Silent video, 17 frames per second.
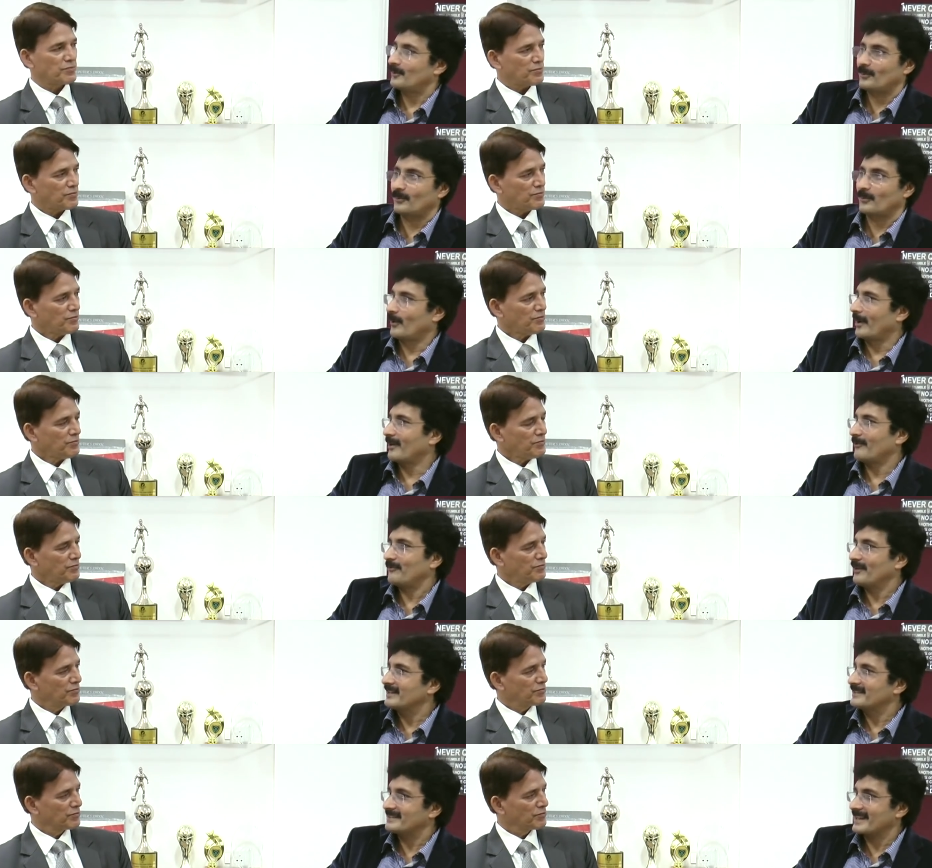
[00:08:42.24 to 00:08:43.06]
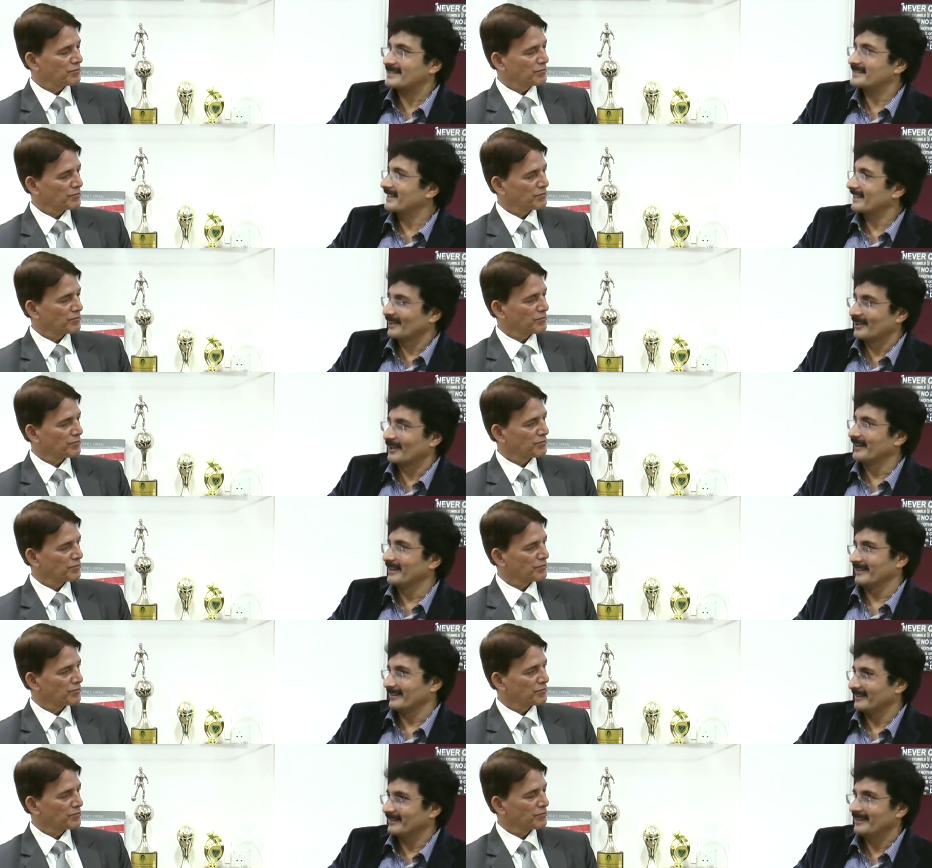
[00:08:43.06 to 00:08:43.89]
Speaker 1: What a fantastic
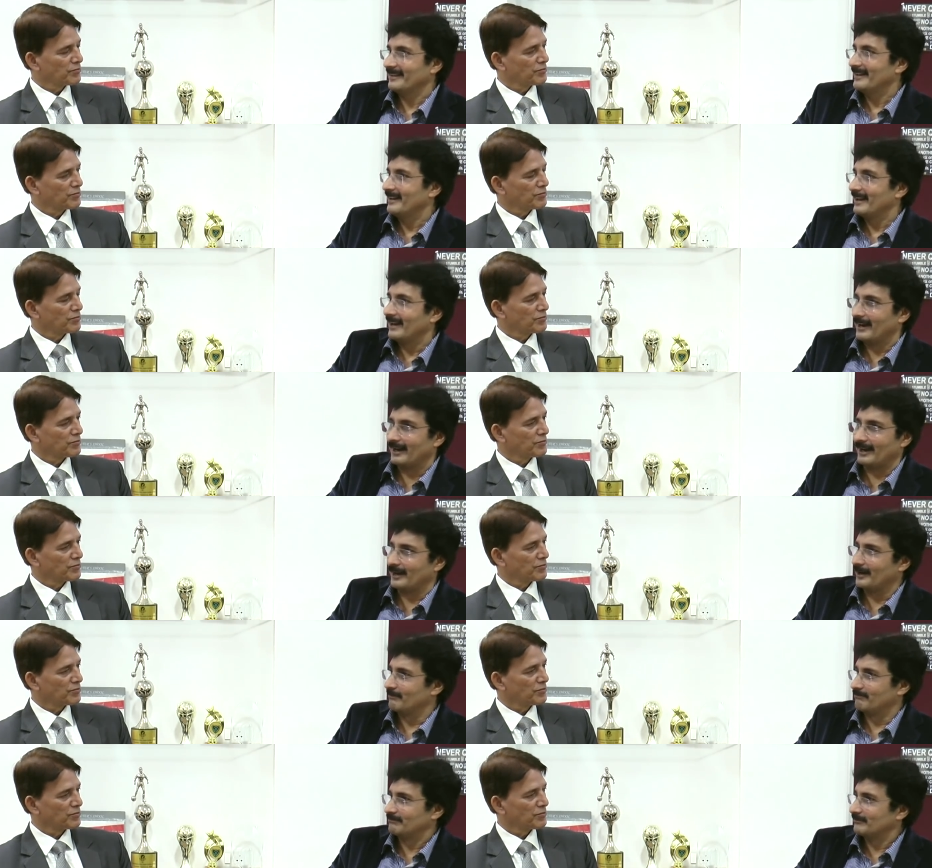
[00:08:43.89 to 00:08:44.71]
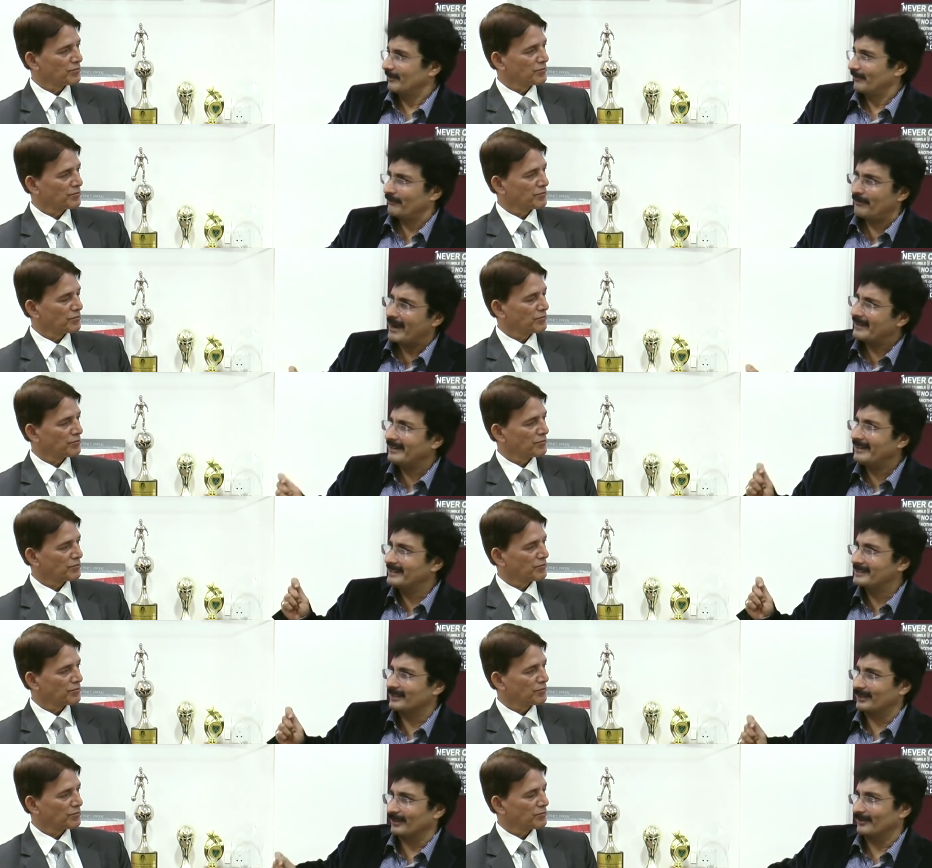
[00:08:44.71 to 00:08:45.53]
learning. Uh,
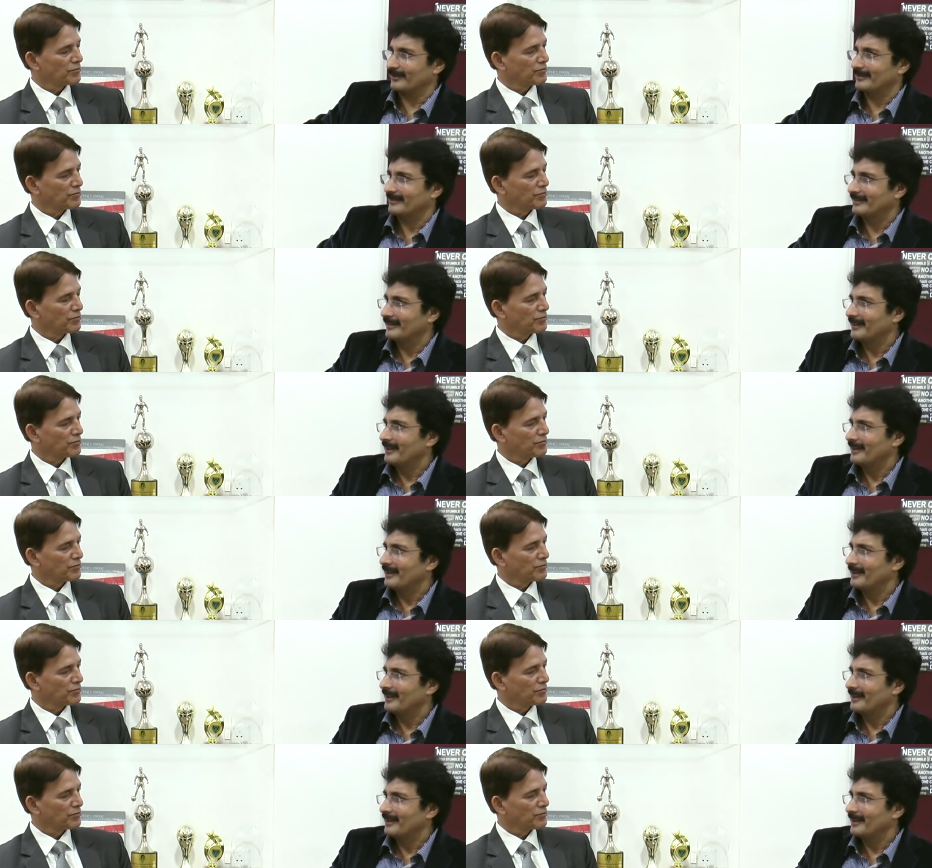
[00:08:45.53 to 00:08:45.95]
finally, sir,